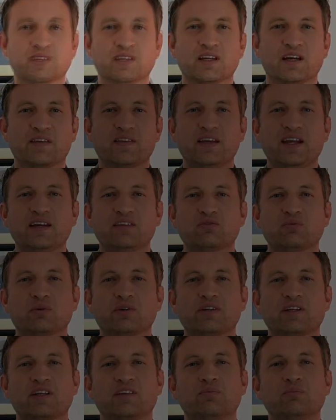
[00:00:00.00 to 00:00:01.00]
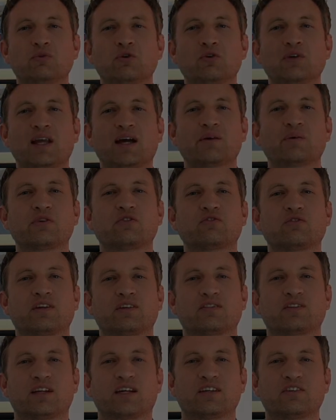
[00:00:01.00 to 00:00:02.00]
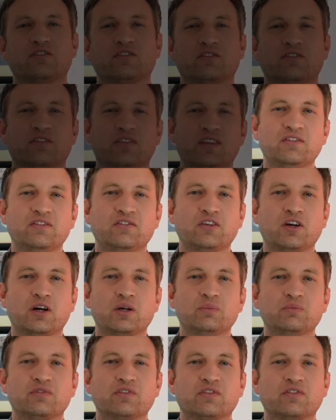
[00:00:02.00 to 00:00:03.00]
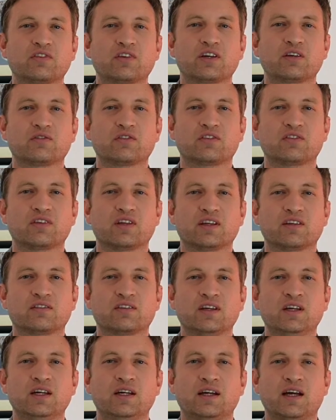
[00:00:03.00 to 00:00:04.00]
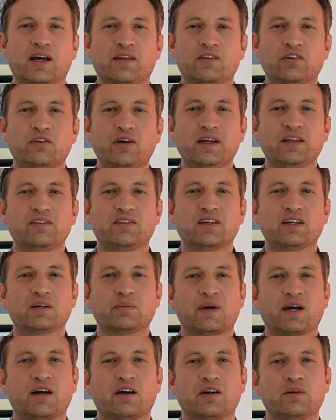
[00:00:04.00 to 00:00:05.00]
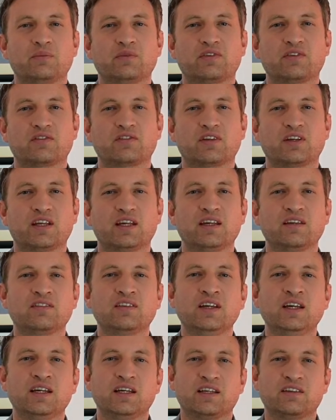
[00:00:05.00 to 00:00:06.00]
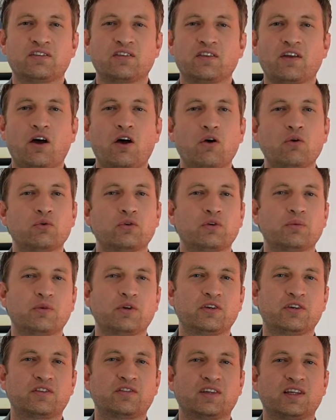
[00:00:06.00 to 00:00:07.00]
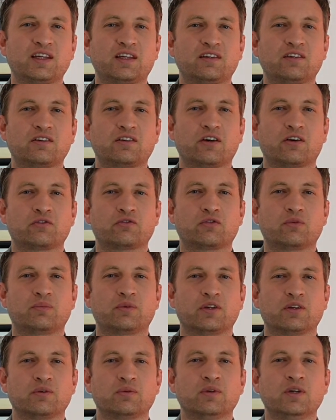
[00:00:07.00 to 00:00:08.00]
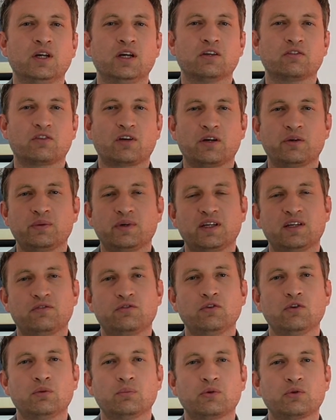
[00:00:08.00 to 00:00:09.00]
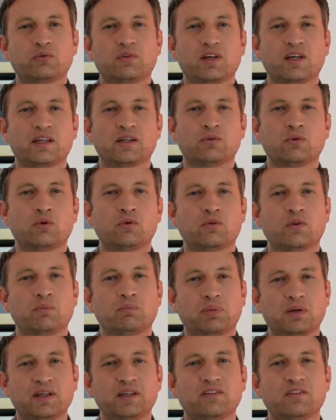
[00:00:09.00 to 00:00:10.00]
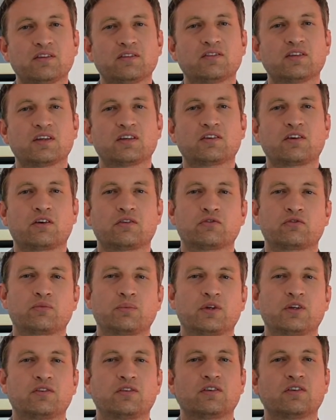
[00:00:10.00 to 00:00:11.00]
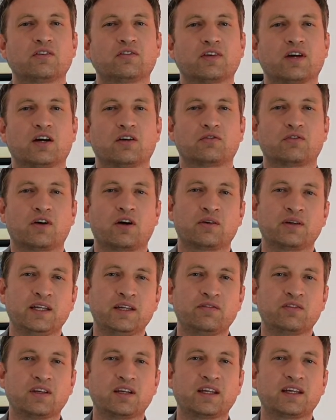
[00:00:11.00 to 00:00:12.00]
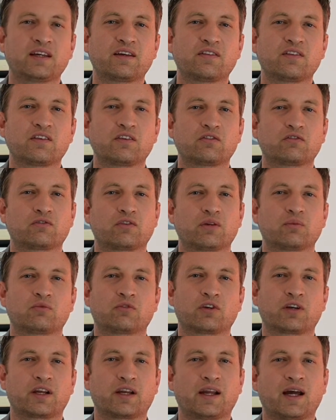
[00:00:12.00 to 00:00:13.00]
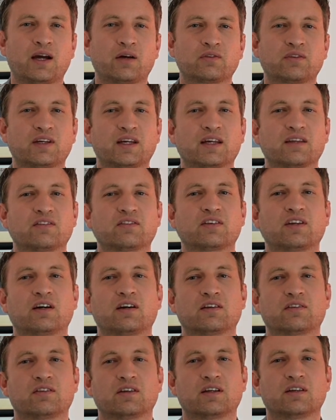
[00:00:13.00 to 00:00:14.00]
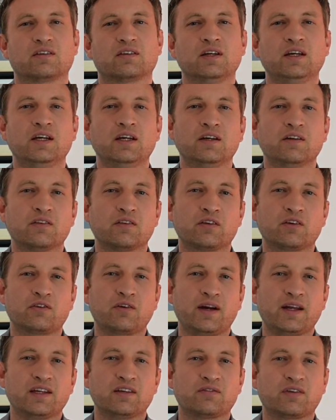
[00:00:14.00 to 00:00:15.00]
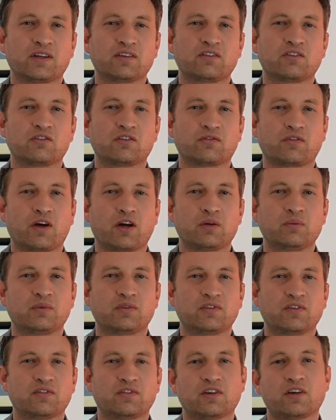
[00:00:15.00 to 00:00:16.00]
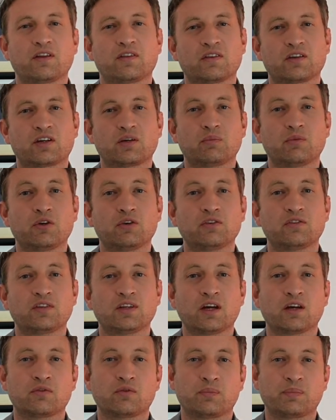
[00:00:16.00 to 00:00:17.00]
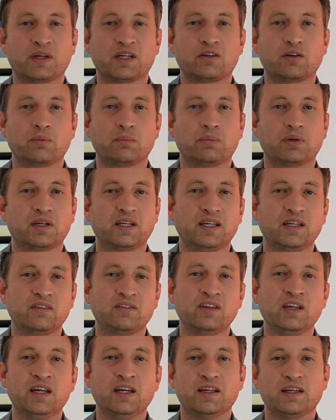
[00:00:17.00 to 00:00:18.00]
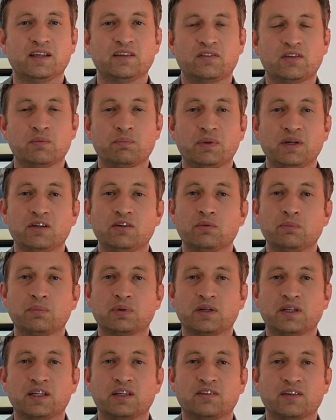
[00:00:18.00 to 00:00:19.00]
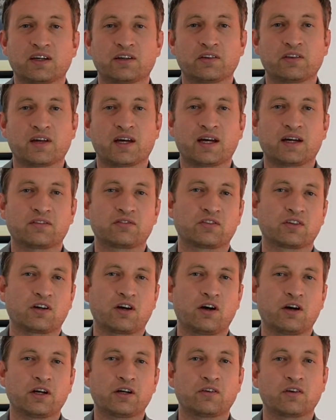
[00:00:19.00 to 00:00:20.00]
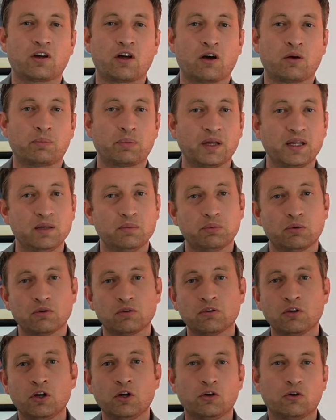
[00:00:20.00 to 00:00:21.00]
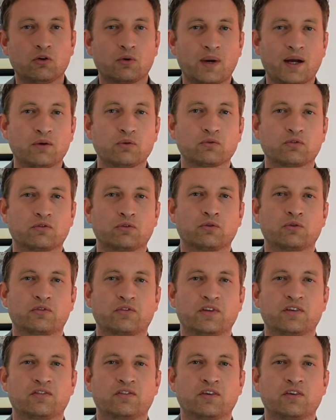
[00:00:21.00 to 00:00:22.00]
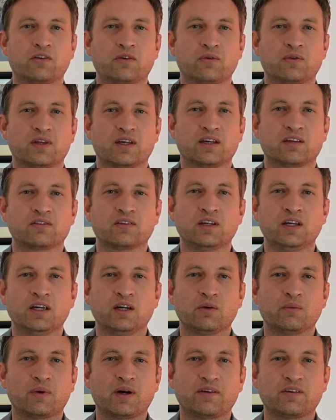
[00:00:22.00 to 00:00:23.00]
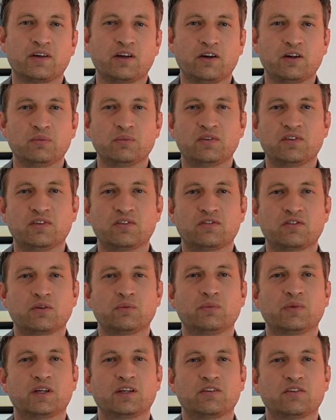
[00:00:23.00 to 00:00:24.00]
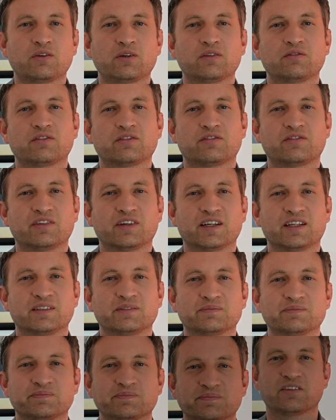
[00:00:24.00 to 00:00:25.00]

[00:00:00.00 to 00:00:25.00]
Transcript: And the next one is more language translations, time for services. And the great thing about Home Assistant is that the whole community can contribute. So if you're multilingual, then please consider contributing yourself. I'll leave the link in the description on how to get started. The great advantage of Home Assistant and the community over big companies is that big companies either have to hire a lot of people or outsource this to do this, where in Home Assistant we can do it for free.